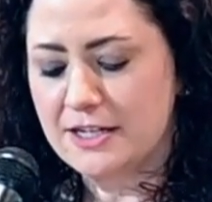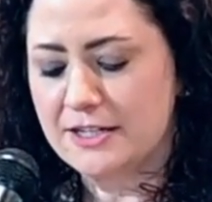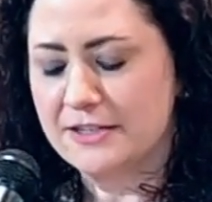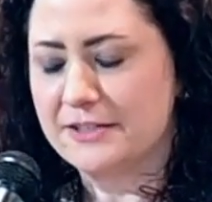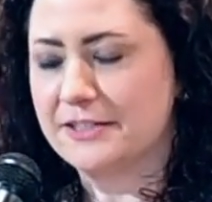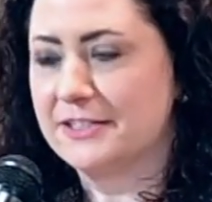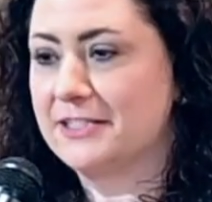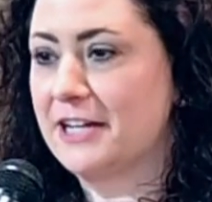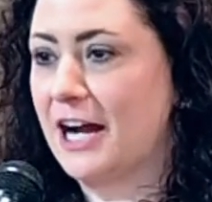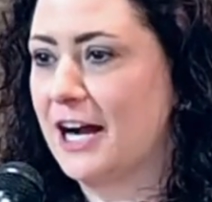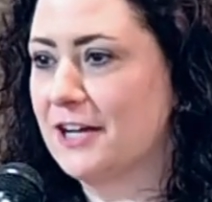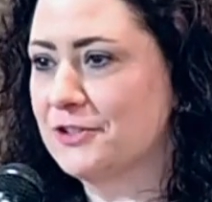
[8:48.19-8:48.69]

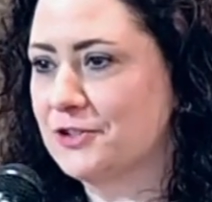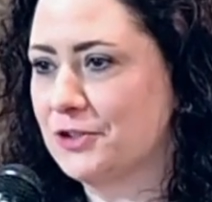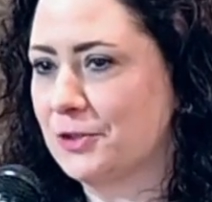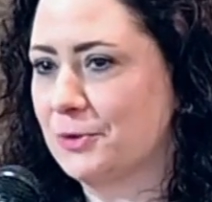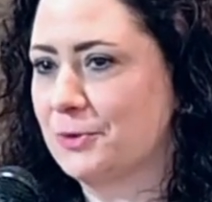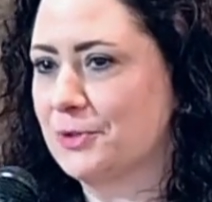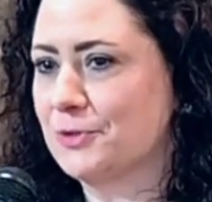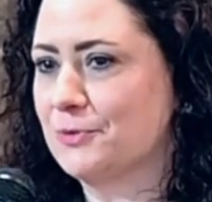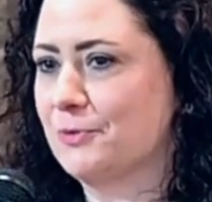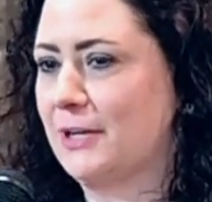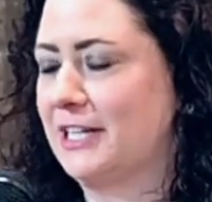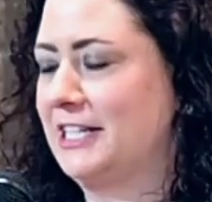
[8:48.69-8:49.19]
The doctor
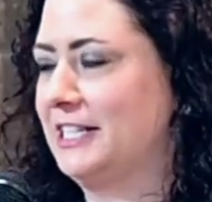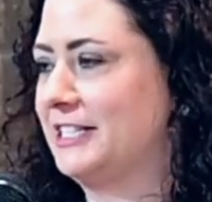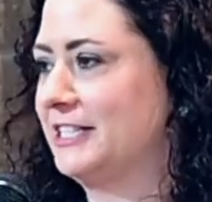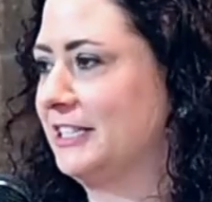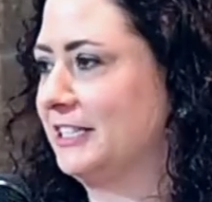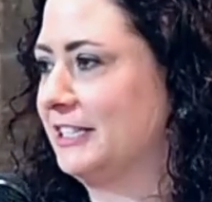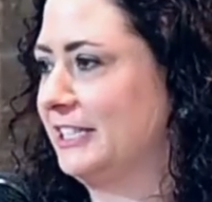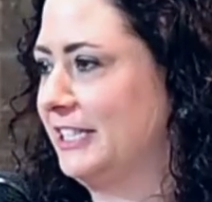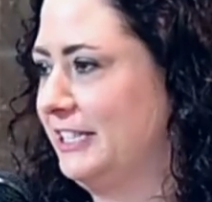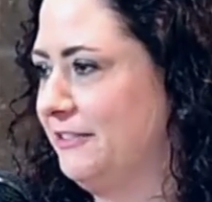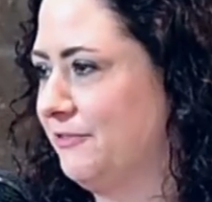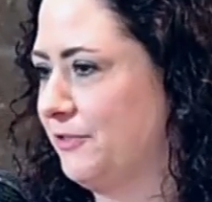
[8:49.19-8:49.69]
was ready
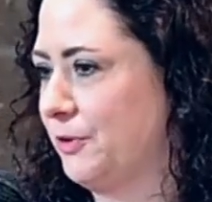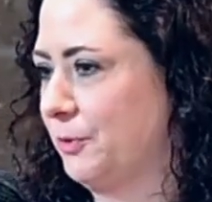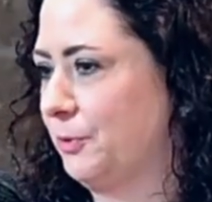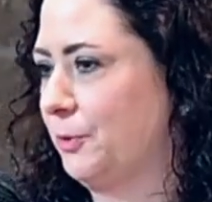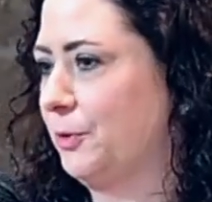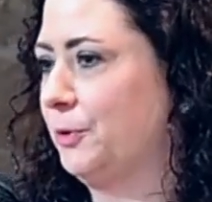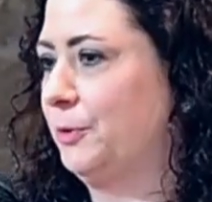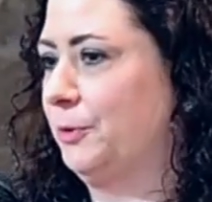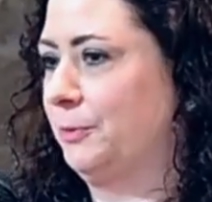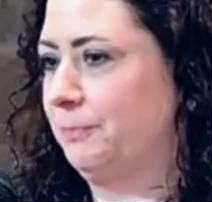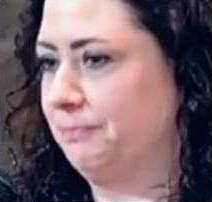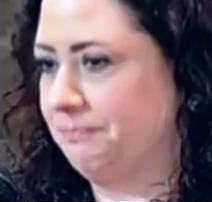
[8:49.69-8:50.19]
to leave the
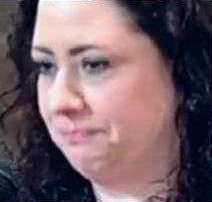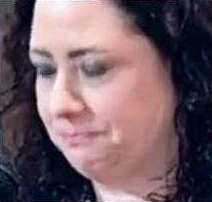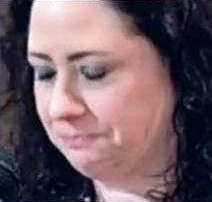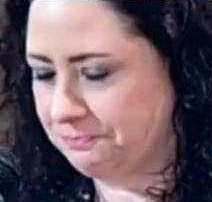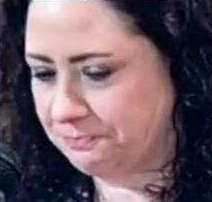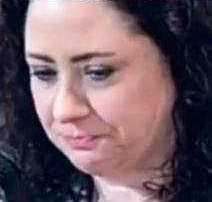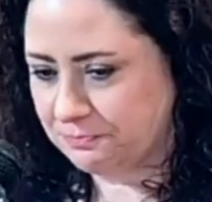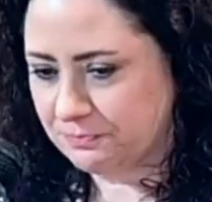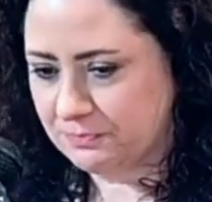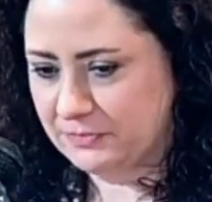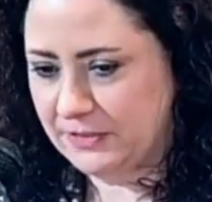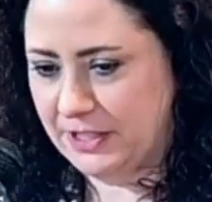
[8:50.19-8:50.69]
room.
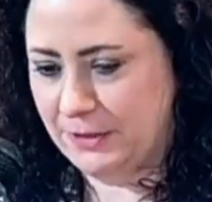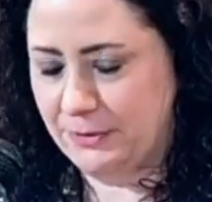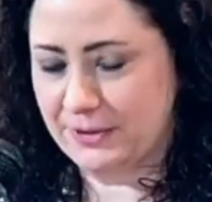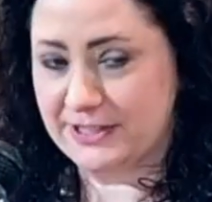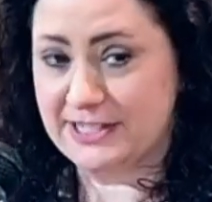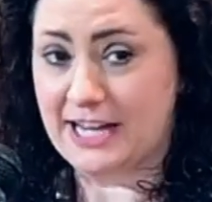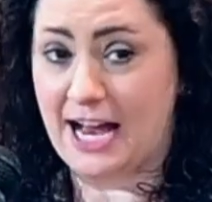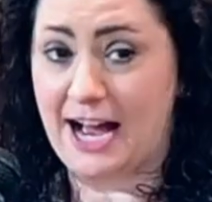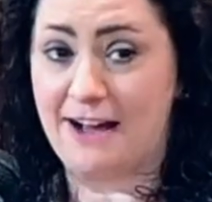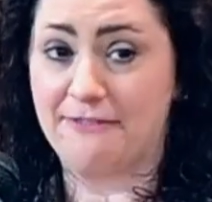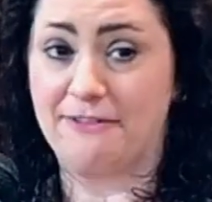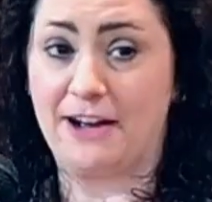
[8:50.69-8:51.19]
He
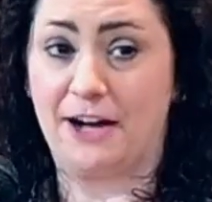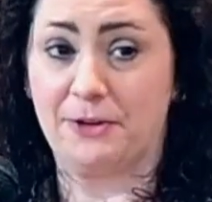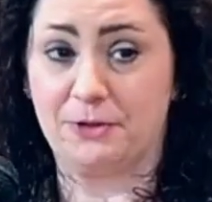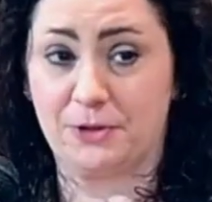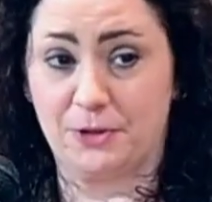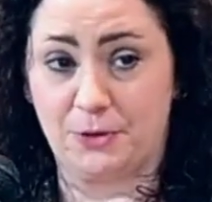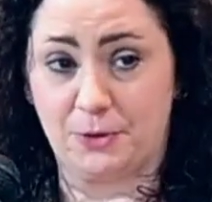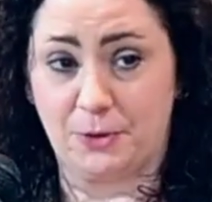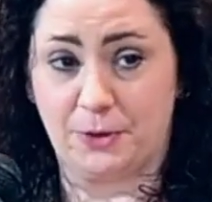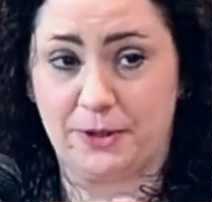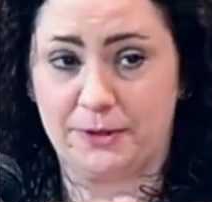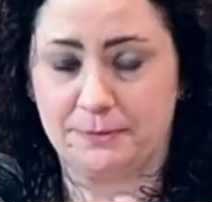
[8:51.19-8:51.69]
was half out
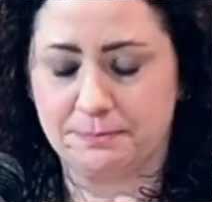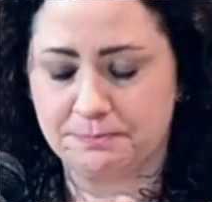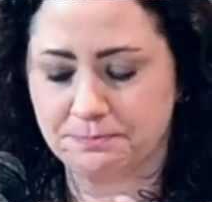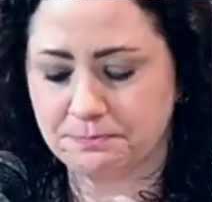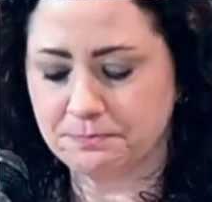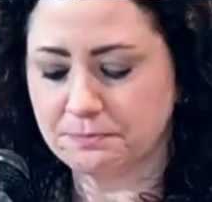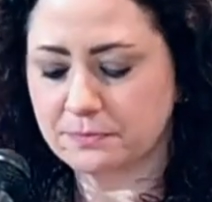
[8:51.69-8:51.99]
the door.